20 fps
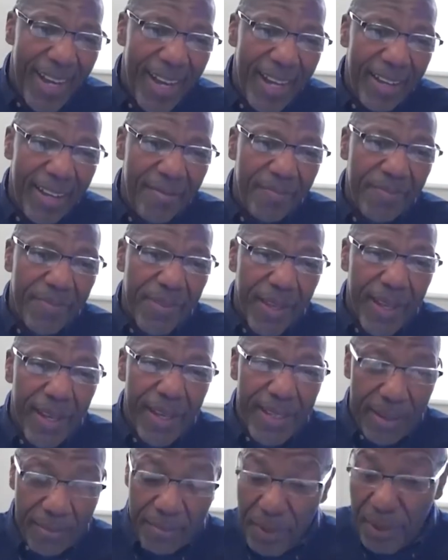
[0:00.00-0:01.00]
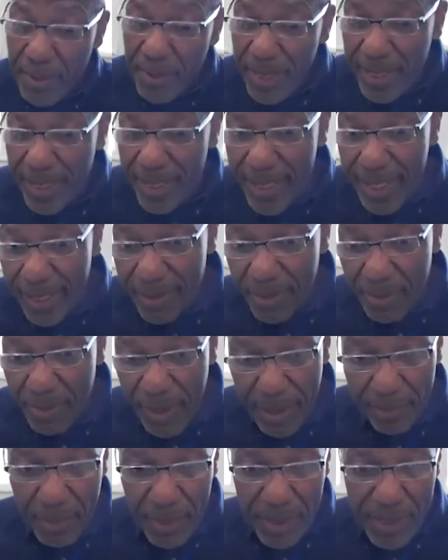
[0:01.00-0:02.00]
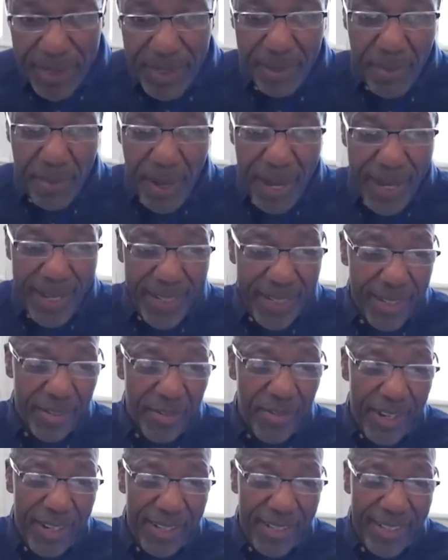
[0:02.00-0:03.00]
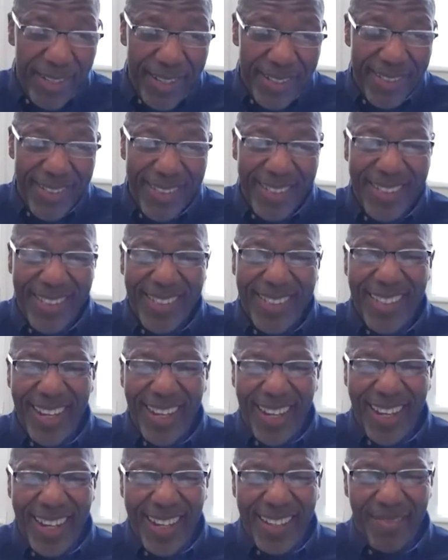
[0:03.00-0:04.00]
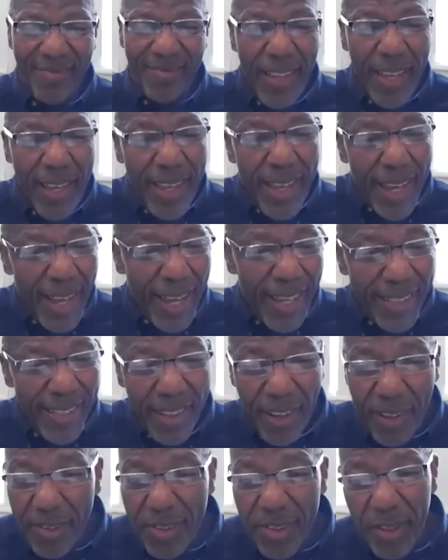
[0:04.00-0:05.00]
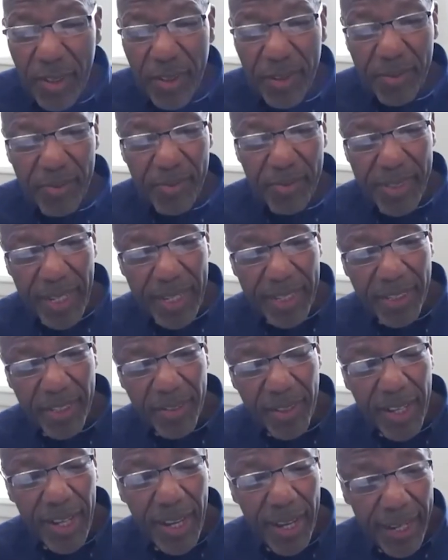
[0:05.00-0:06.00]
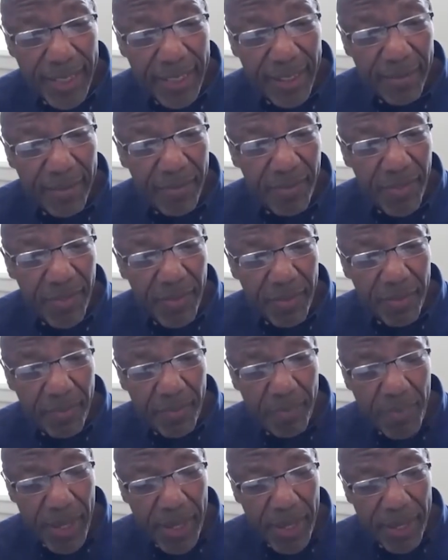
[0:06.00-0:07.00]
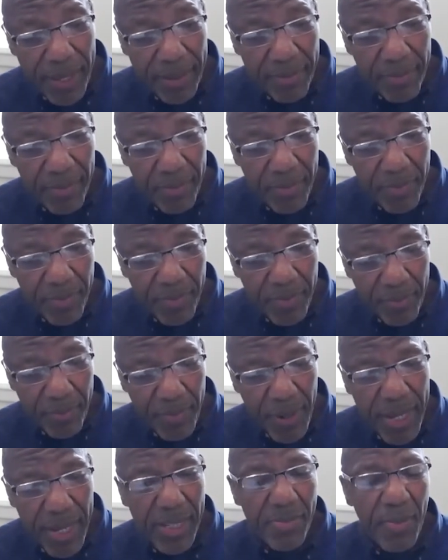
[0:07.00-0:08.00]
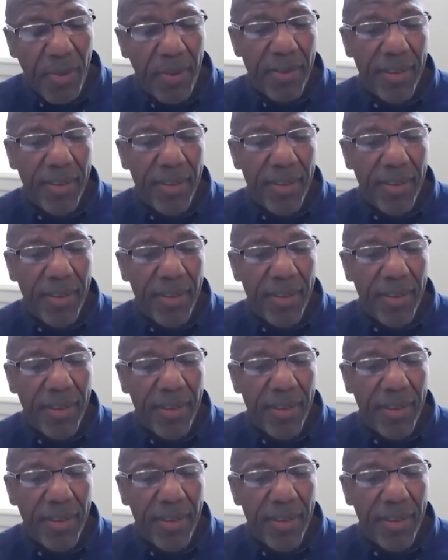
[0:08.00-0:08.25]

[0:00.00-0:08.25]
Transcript: um, implementing in, implicit bias trainings, um, and also just kind of being much